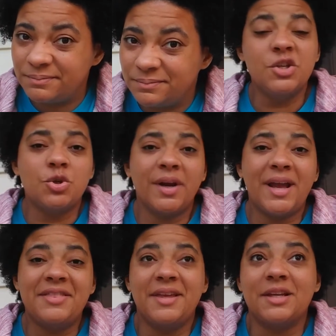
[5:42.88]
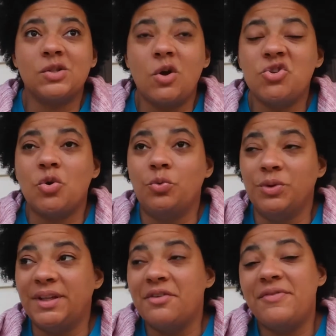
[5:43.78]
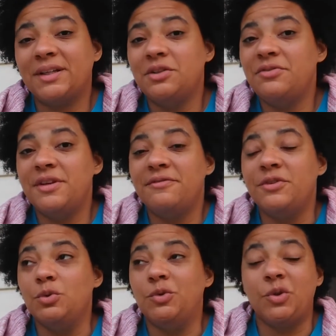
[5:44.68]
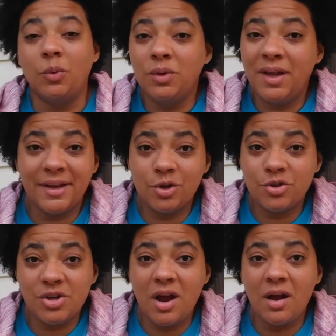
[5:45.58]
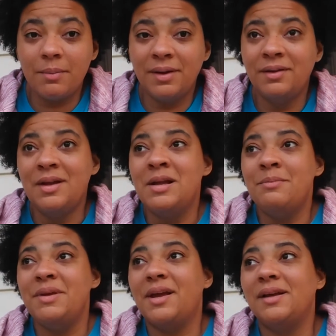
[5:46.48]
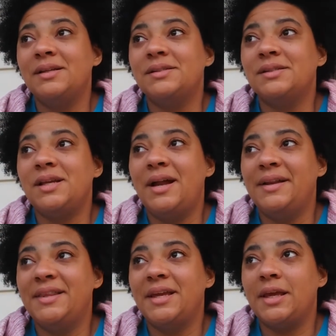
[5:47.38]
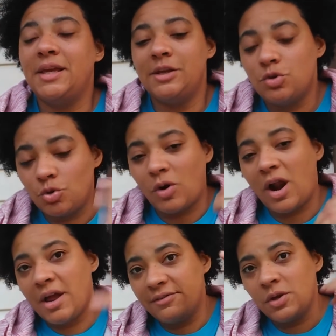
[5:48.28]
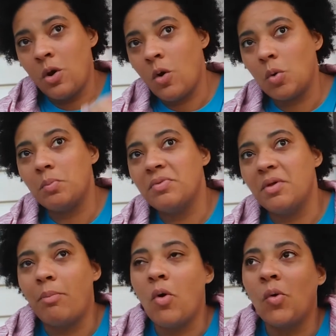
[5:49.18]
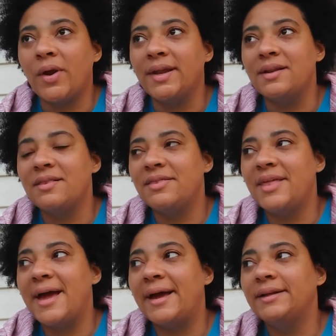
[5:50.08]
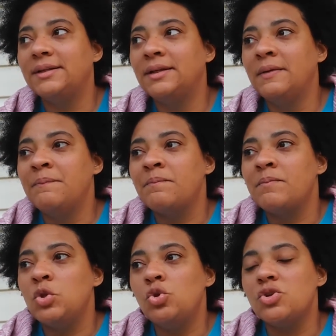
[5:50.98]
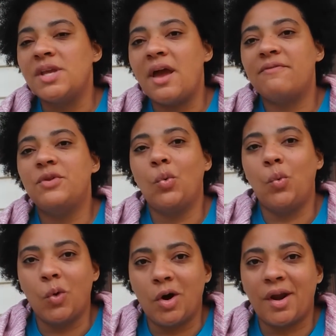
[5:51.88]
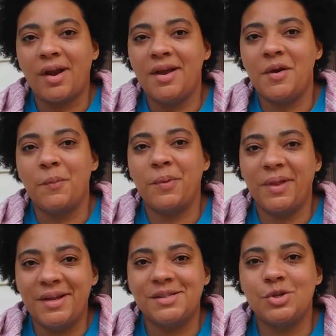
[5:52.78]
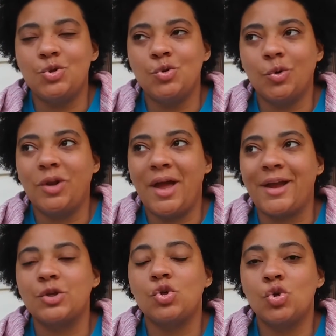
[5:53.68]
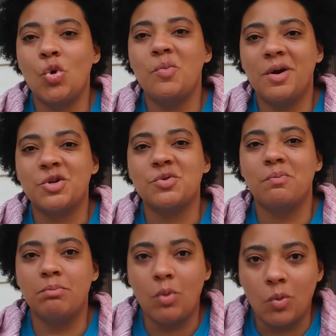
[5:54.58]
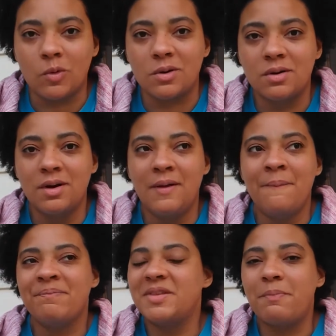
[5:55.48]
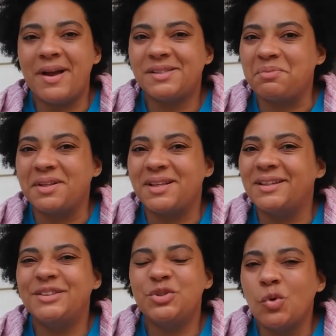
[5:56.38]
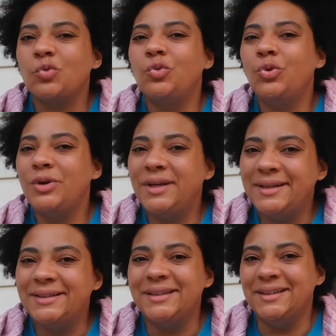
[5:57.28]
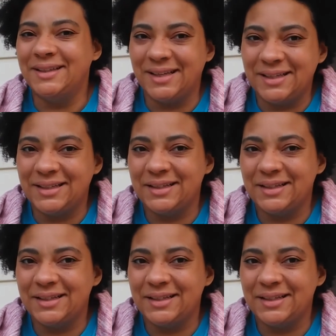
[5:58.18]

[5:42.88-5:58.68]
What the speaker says: This trick, I think, is also really effective if you don't like your job, because I think it drives home the point that you just have to work at a place that you don't like so much more to buy something that you don't really need.